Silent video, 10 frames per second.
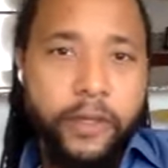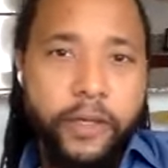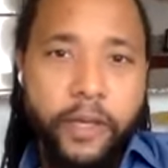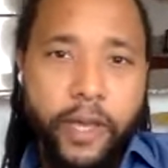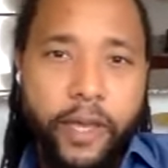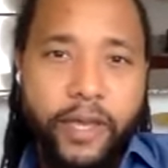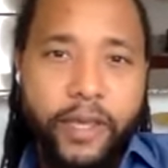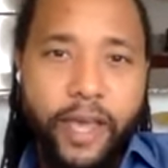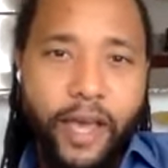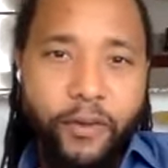
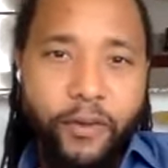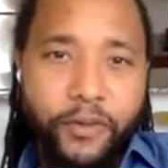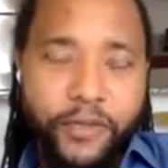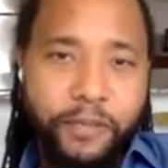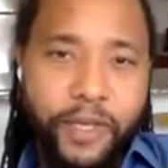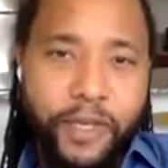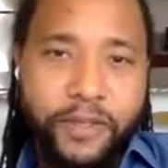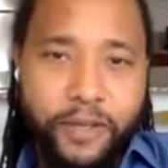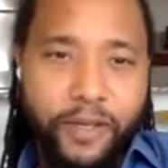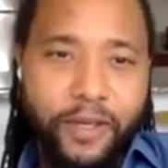Hey, I was just about
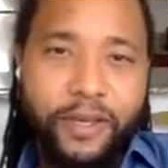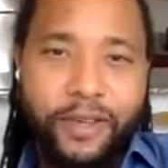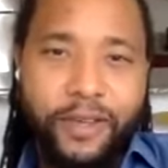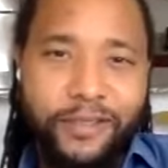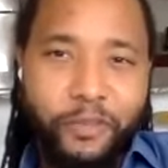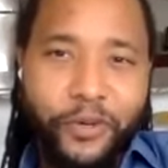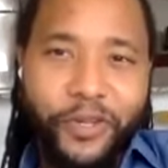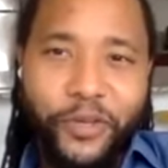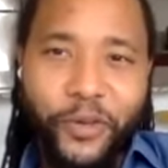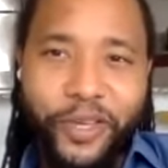to uh, to
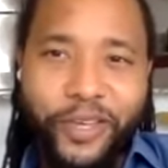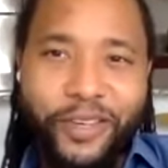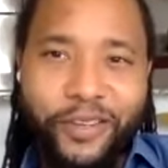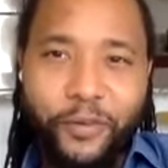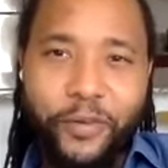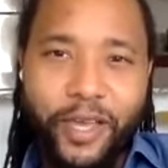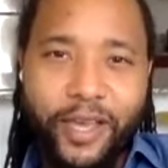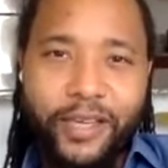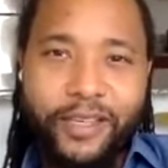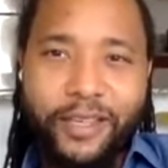bring you in. We
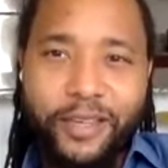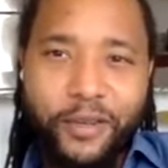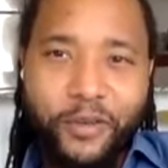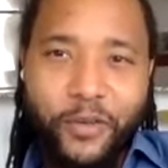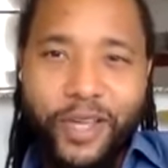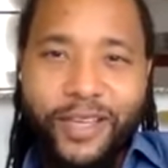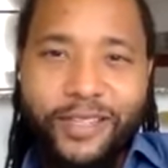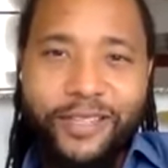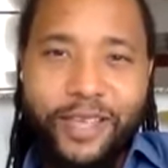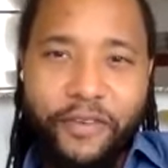got we got
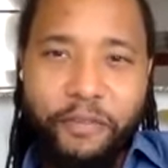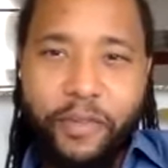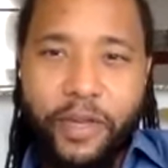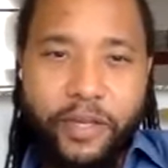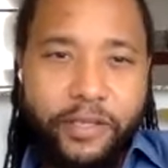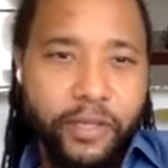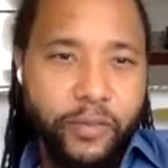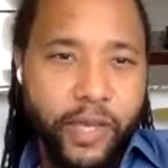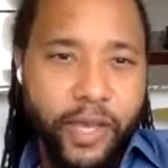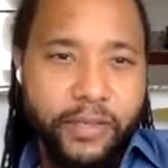seven minutes and
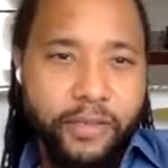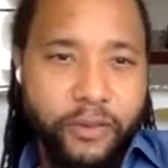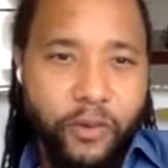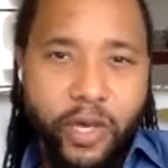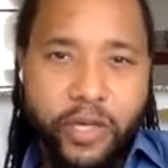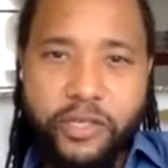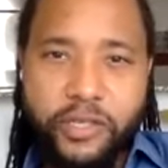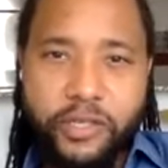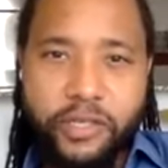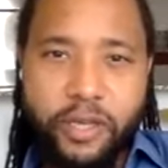we got some
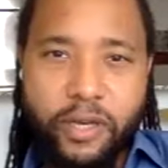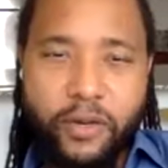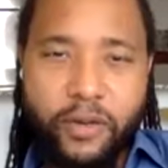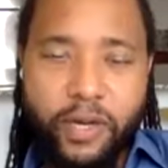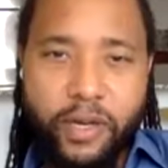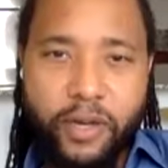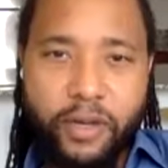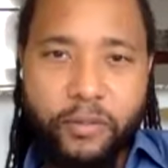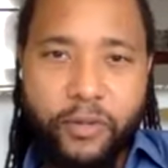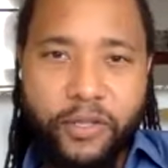questions. So
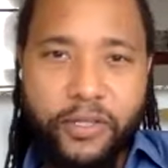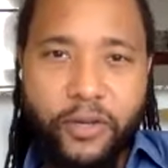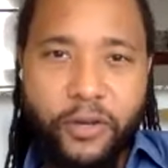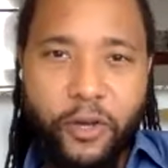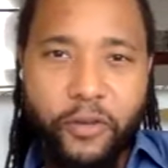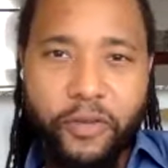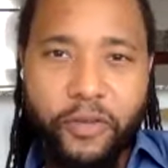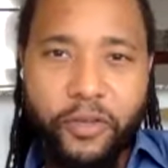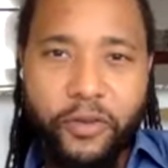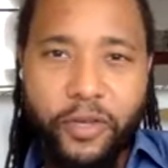uh, I'm going to turn it over to
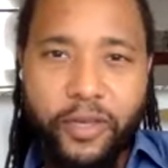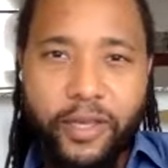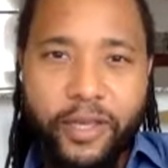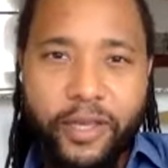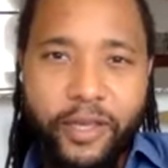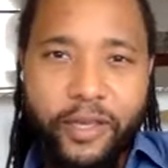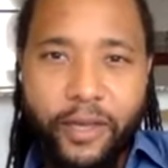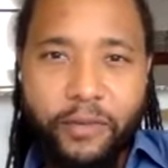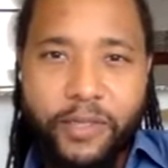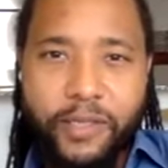you to, to
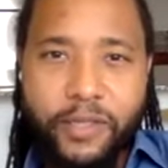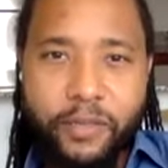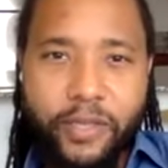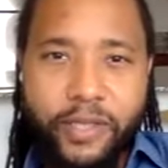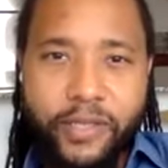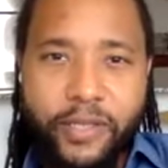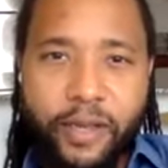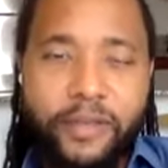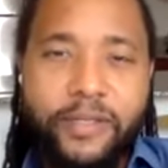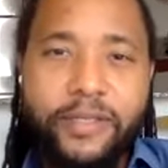help tee some of these up.